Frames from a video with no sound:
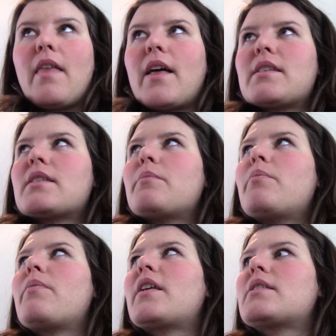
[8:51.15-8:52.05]
That's
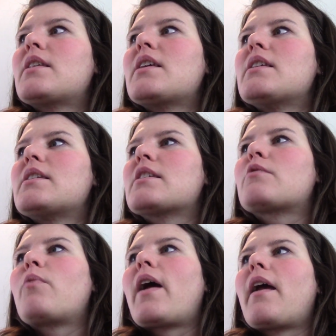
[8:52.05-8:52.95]
the easiest
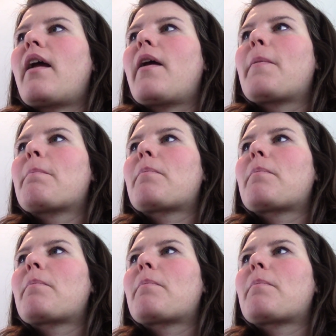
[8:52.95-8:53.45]
way